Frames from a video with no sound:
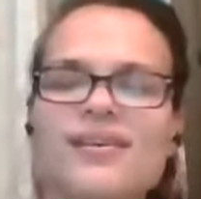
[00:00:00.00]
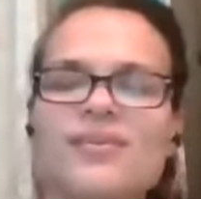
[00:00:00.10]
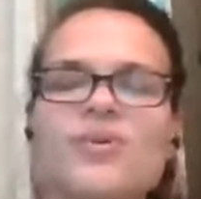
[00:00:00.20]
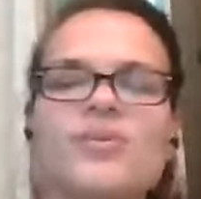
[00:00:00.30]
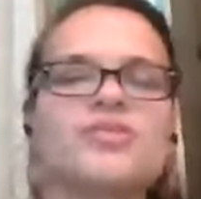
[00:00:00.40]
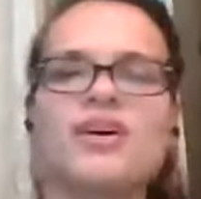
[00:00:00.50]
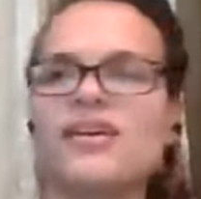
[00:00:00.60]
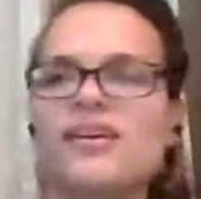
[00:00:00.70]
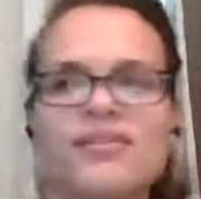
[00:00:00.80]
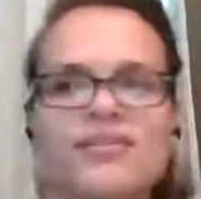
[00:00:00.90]
we were
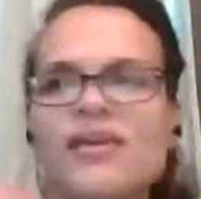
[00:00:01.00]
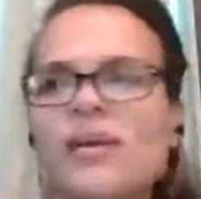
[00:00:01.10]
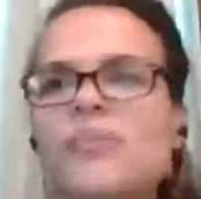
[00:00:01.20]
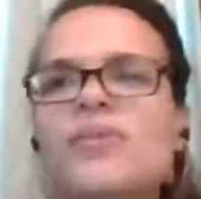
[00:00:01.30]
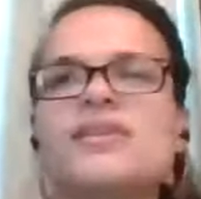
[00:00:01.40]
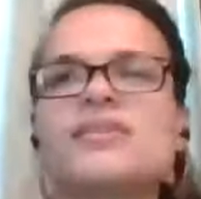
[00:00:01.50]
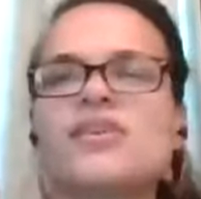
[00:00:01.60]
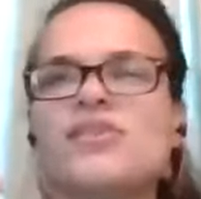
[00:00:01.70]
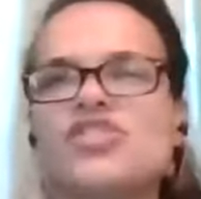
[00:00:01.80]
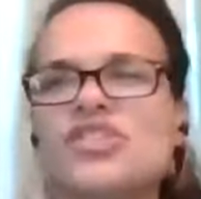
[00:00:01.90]
talking a couple weeks
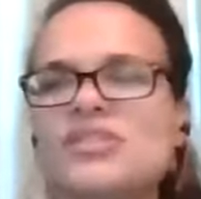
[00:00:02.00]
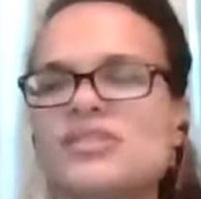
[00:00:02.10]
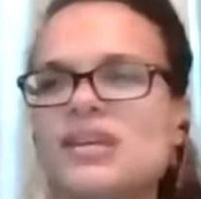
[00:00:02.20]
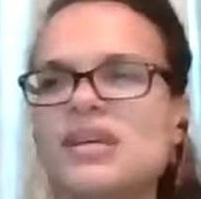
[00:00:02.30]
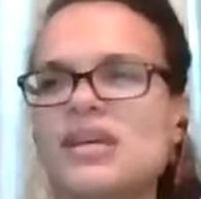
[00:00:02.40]
ago and just